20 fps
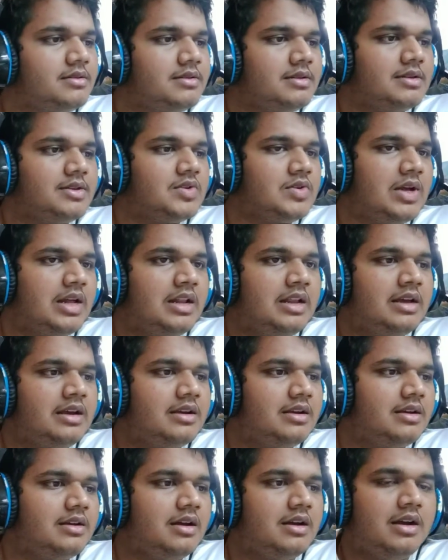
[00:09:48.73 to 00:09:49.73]
this is why
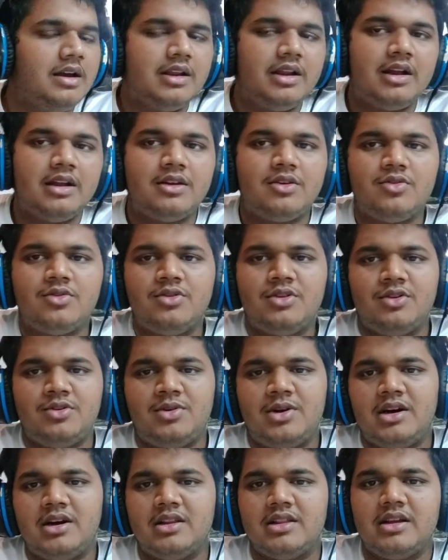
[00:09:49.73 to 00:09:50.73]
like I told
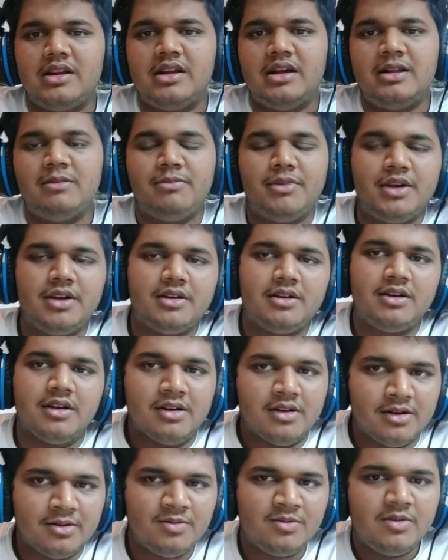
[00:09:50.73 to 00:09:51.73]
Johan that I'll make
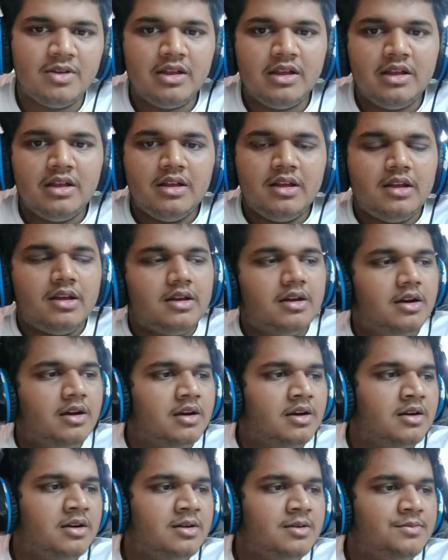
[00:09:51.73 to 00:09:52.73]
a
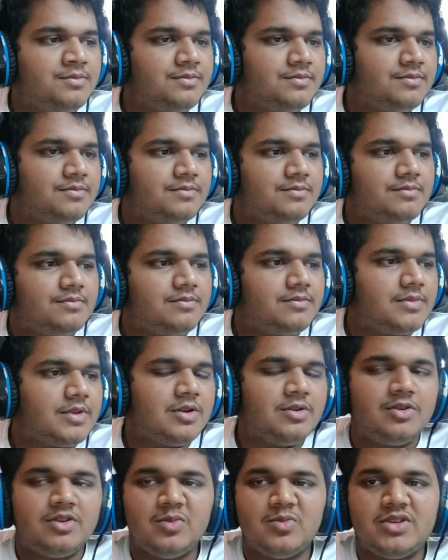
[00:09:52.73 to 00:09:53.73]
um,
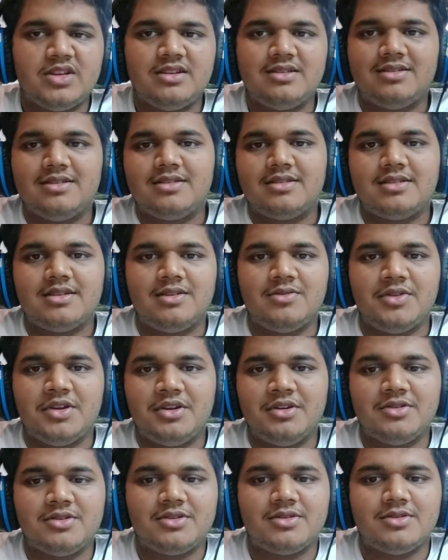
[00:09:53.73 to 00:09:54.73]
tips and tricks ka
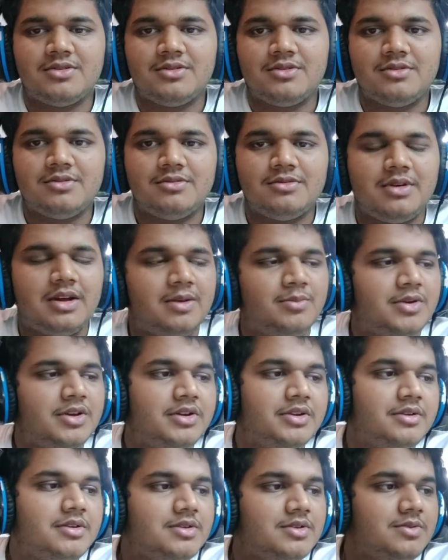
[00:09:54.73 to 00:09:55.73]
video, so I
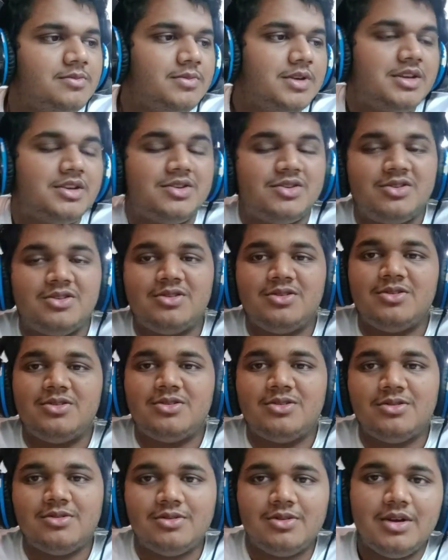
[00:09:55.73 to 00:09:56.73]
made it. So make sure
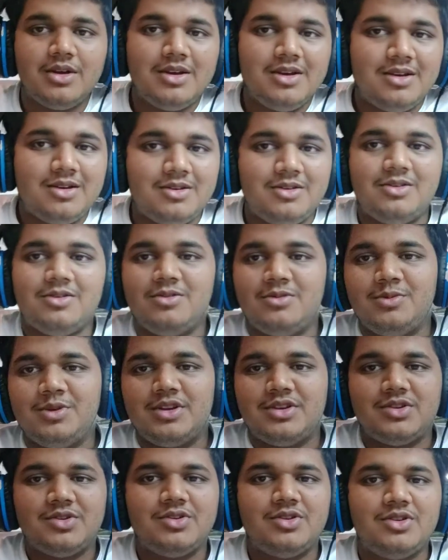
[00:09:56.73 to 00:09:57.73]
you
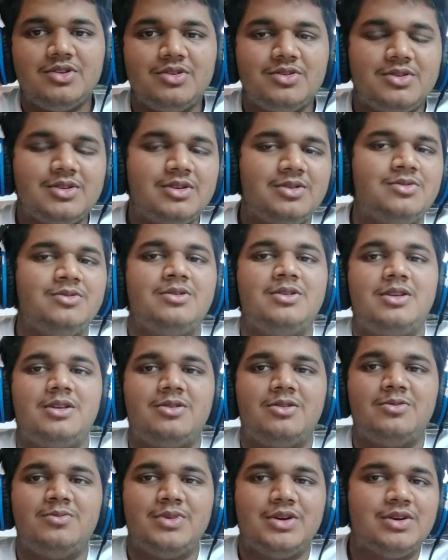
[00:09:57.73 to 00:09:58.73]
make sure you're using Google
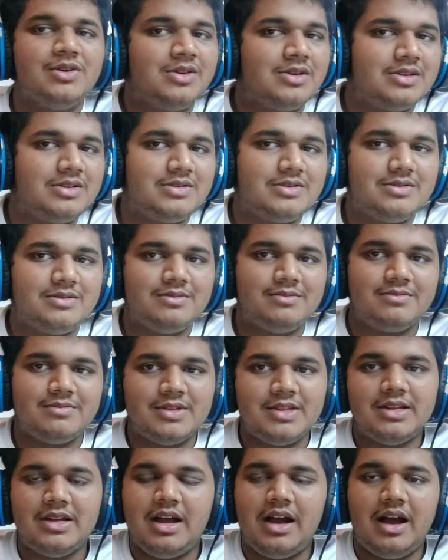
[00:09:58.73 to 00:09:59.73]
Chrome, because
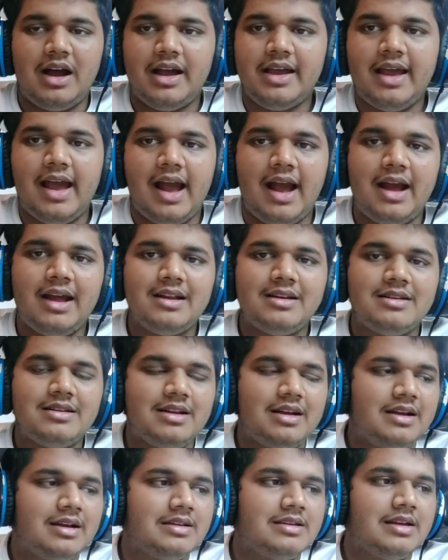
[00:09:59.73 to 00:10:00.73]
I had
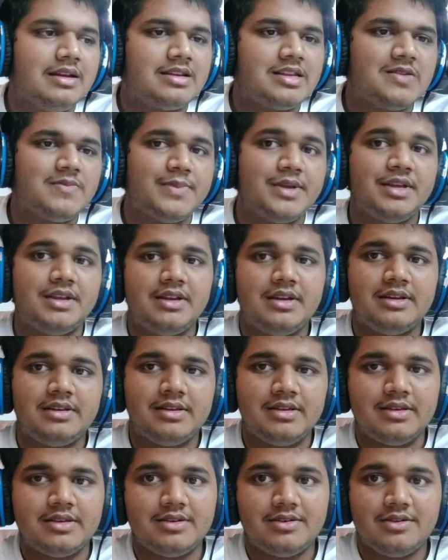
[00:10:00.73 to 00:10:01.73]
an
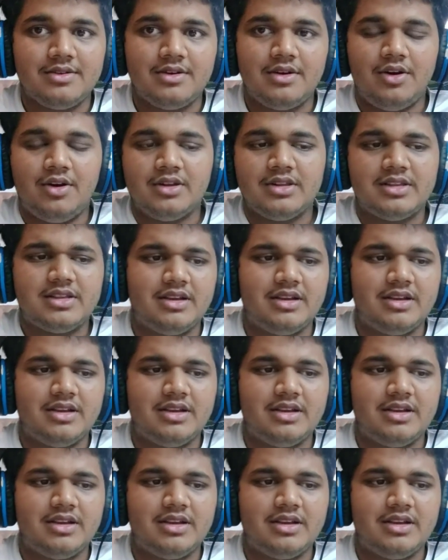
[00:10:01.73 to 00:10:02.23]
experience on